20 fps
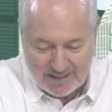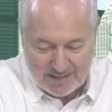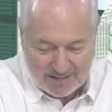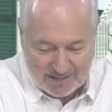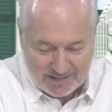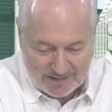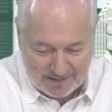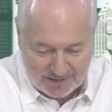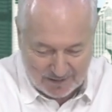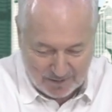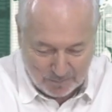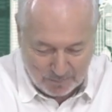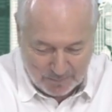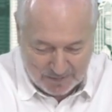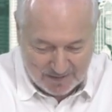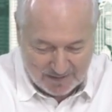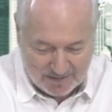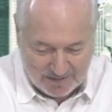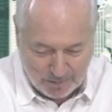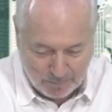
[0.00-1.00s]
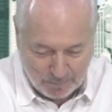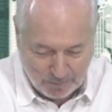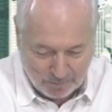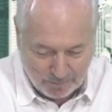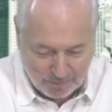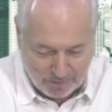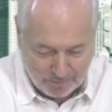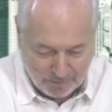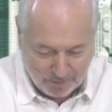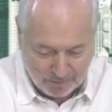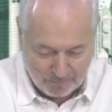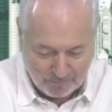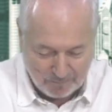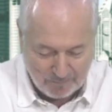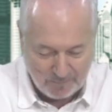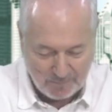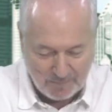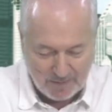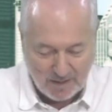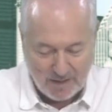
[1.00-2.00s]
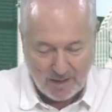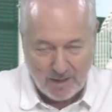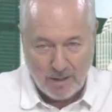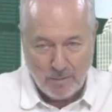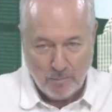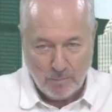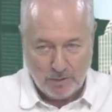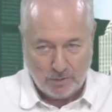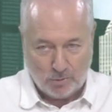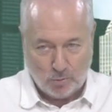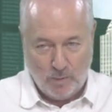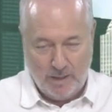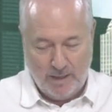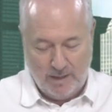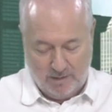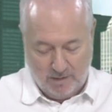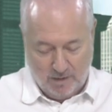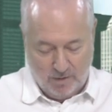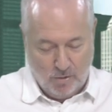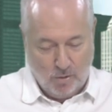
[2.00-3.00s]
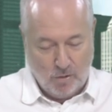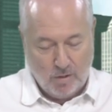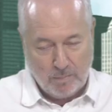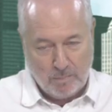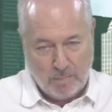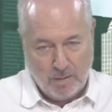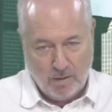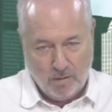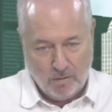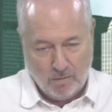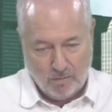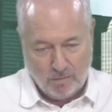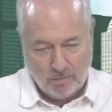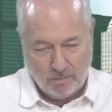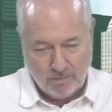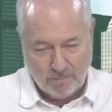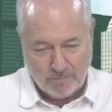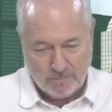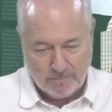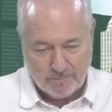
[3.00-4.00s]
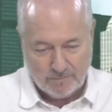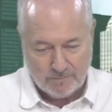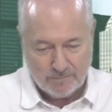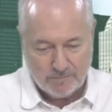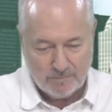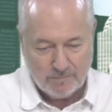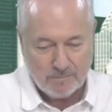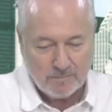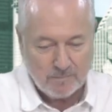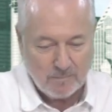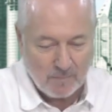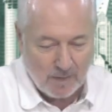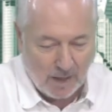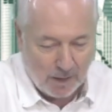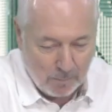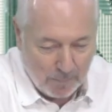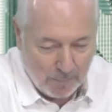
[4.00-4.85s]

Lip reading: This is the Mississippi River. Between the North Pole and